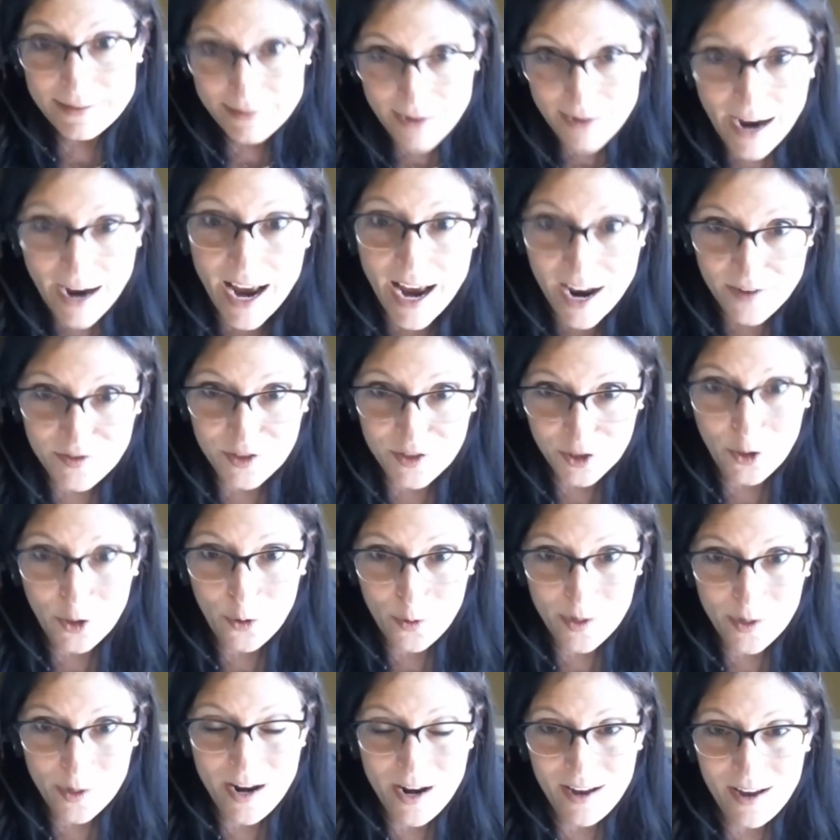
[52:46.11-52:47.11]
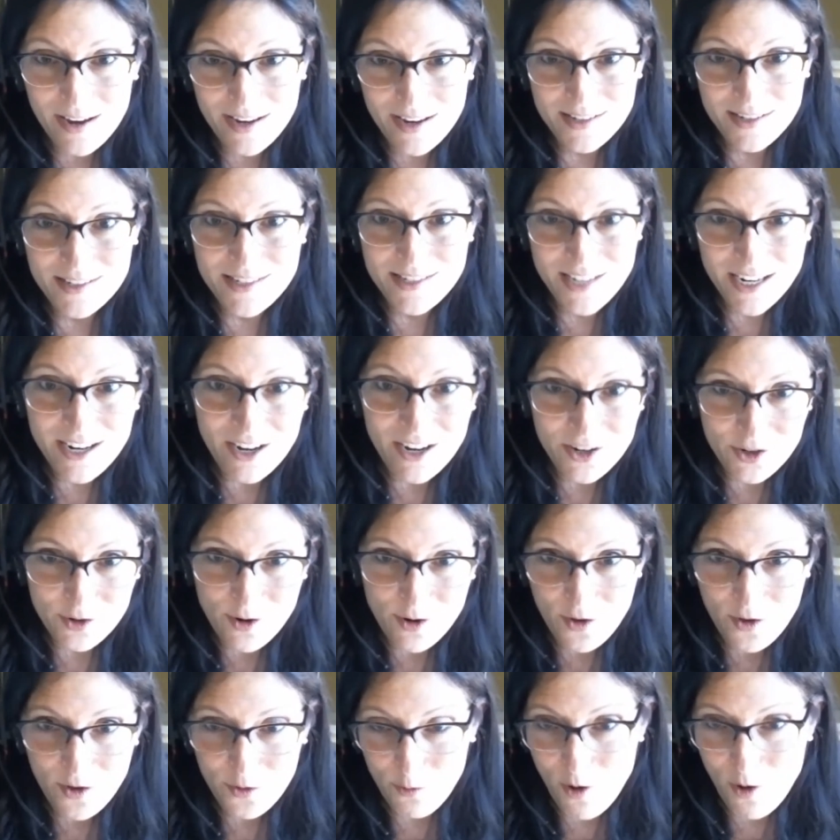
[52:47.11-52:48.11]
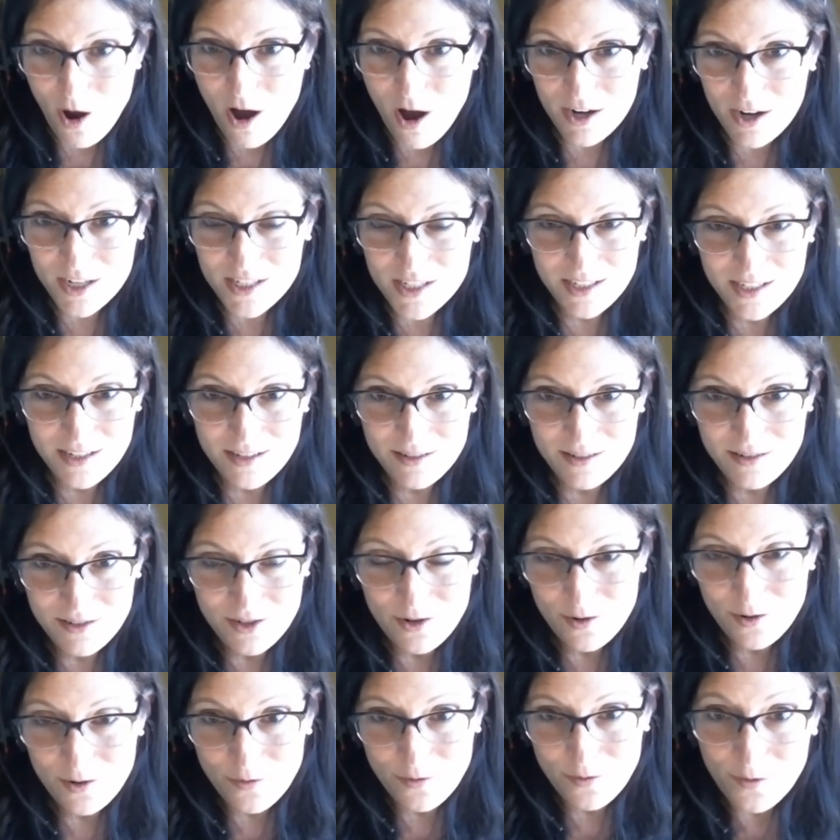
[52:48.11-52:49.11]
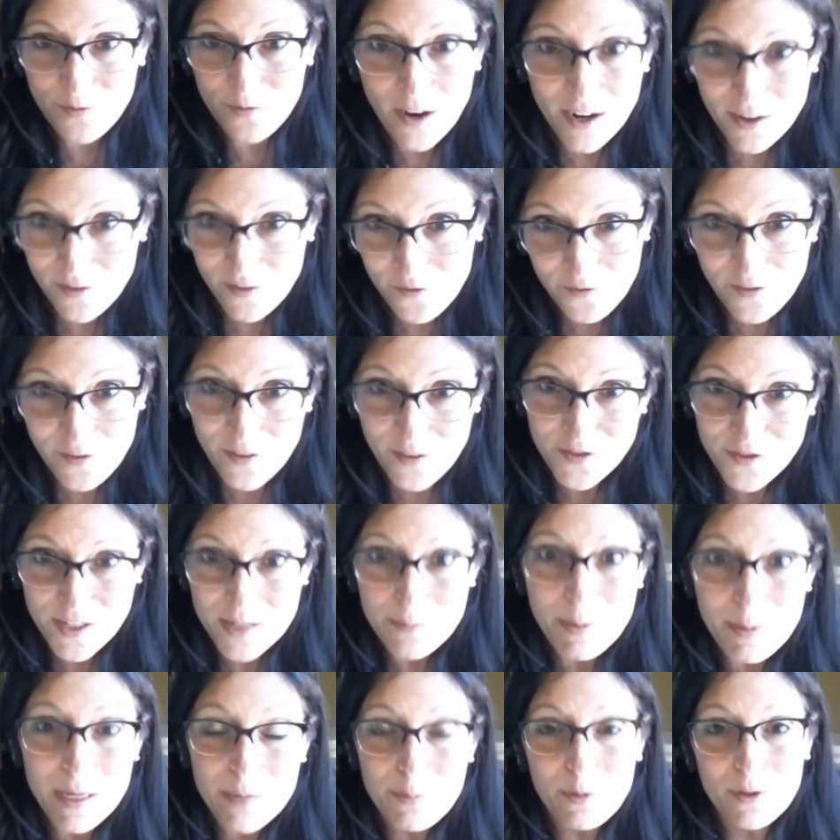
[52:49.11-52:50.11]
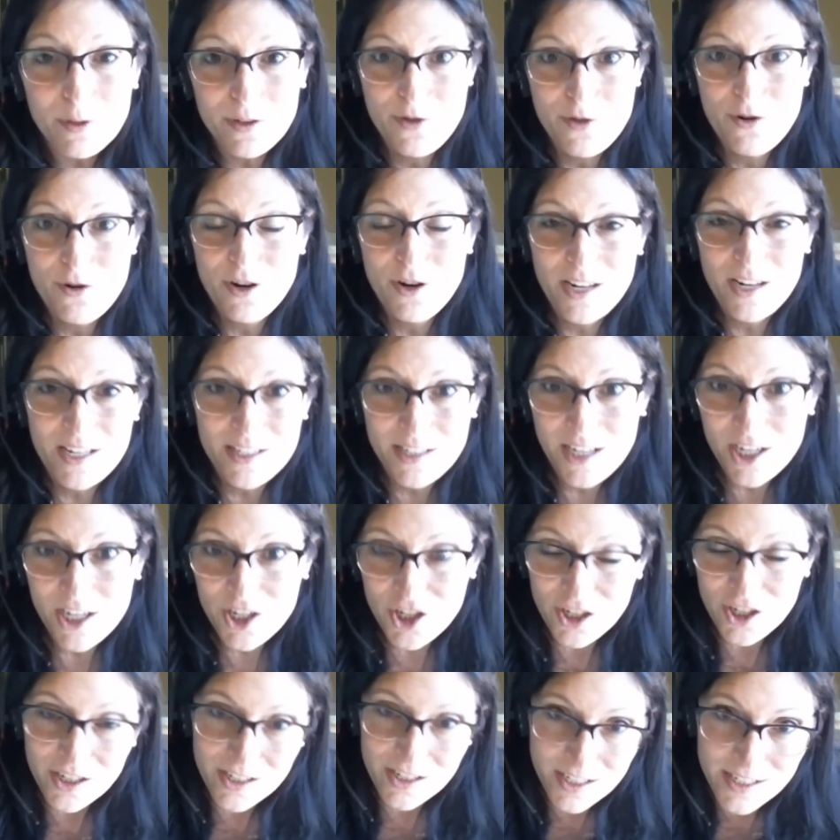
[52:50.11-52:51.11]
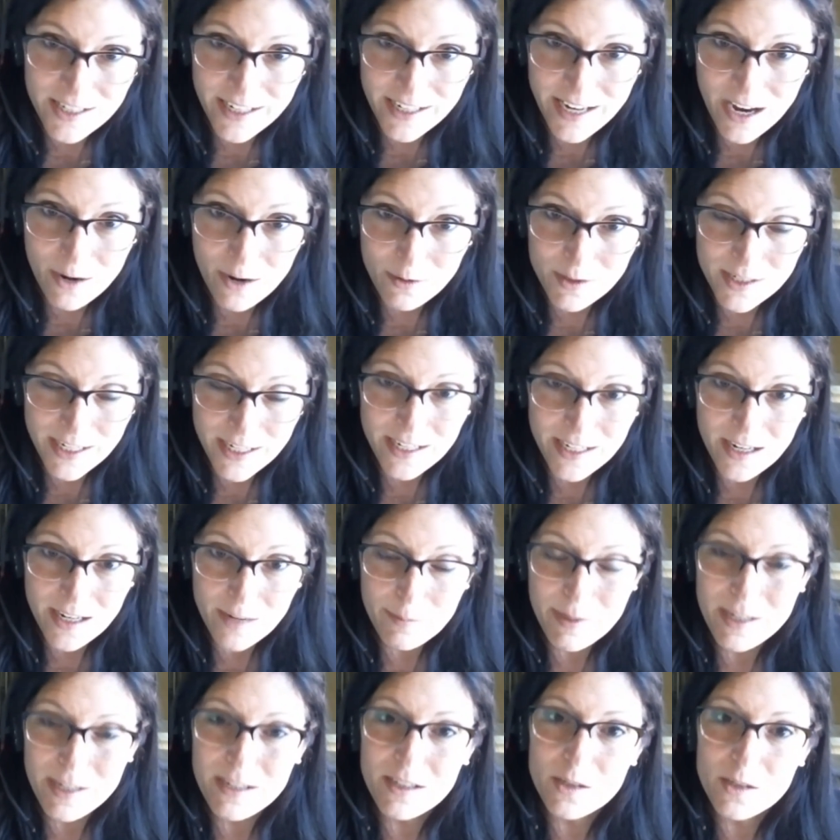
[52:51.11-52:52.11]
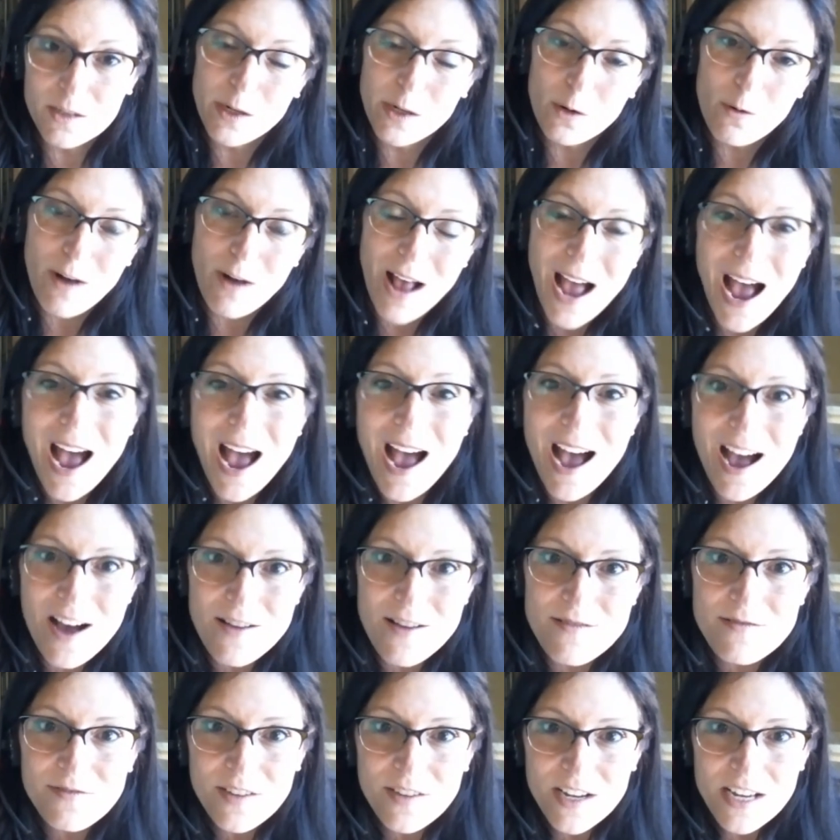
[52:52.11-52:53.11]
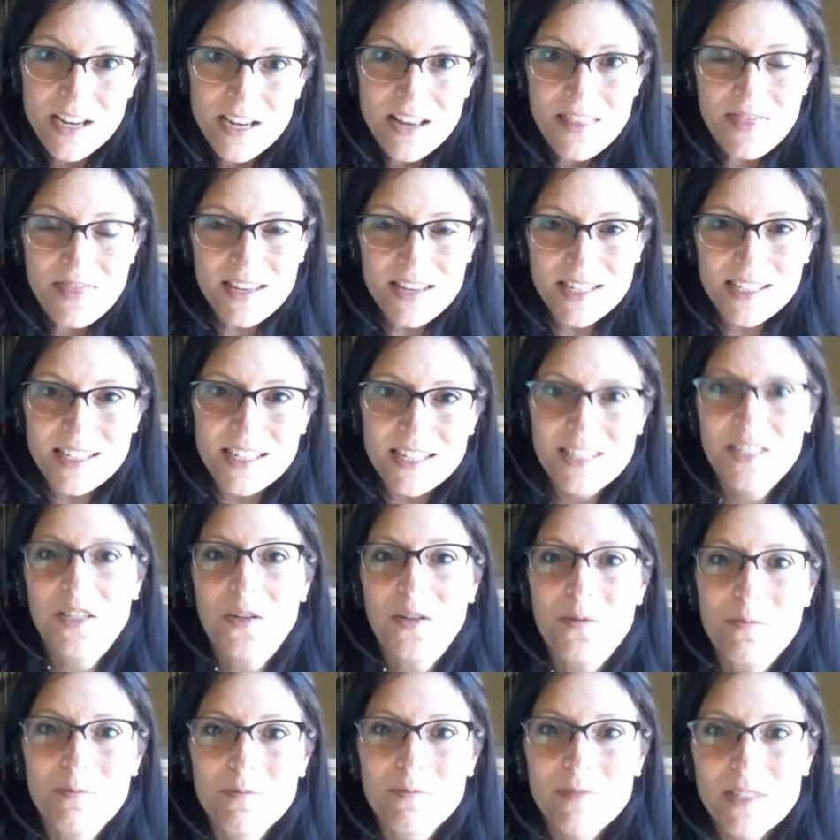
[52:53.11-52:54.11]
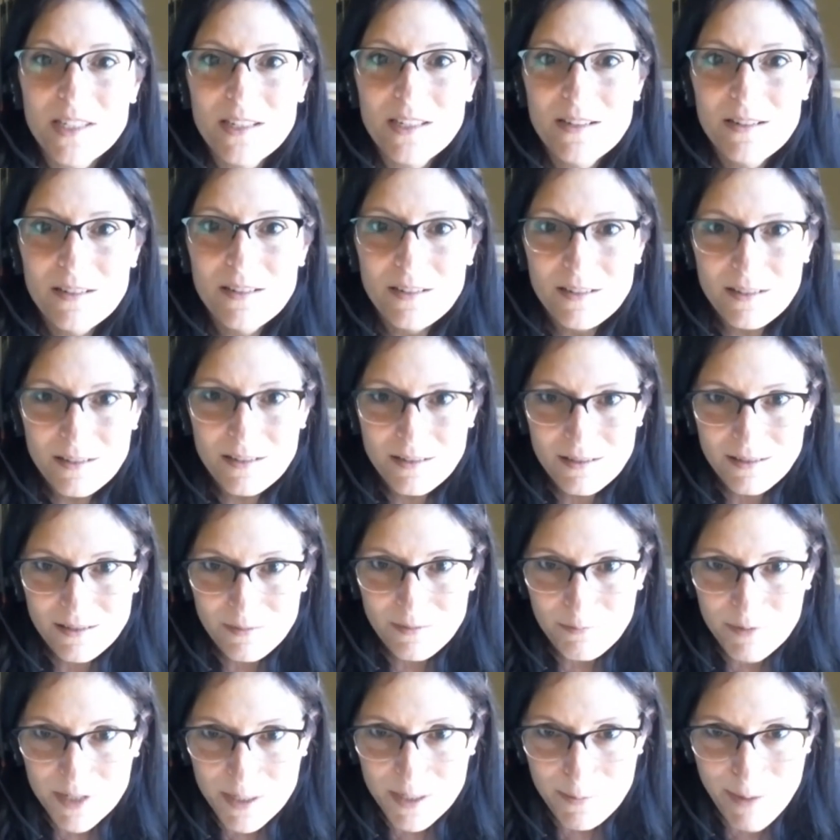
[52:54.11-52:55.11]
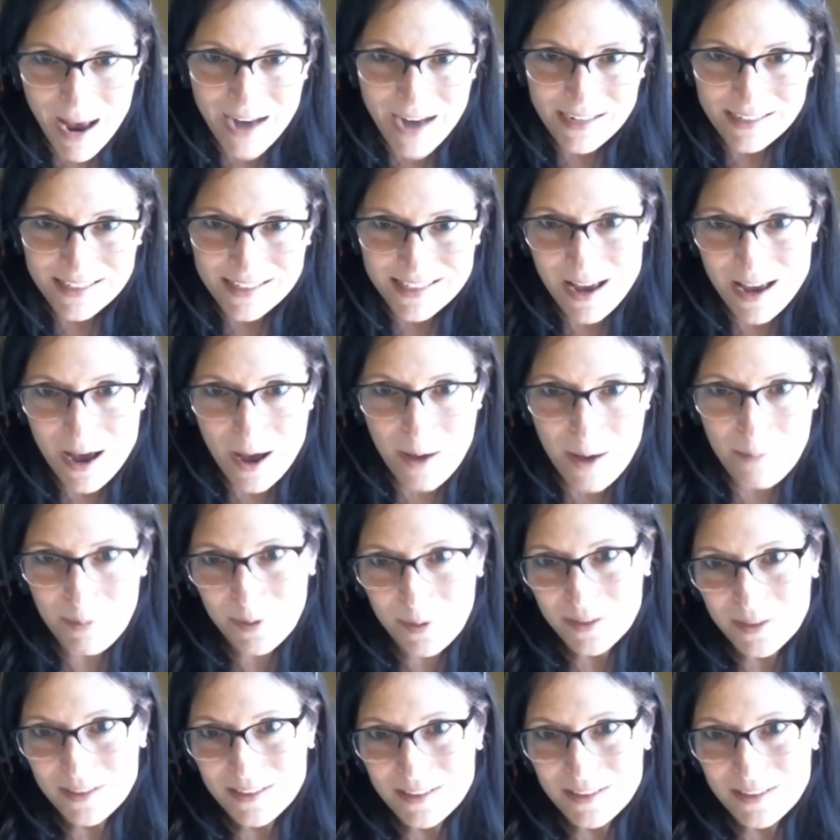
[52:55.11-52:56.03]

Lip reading: I have to go and dig under all the rocks and, for 50 people in the organization to dig out data, because we don't have the systems to back us up.